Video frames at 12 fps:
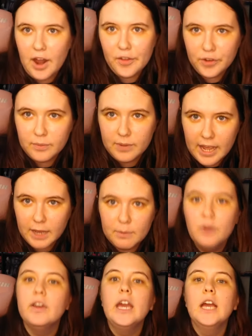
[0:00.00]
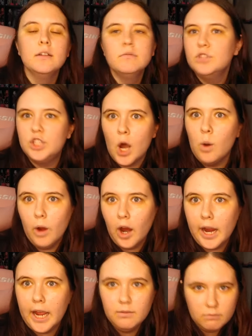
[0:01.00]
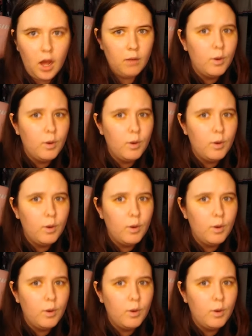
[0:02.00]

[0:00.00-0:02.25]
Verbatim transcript: another Nick movie. Don't worry.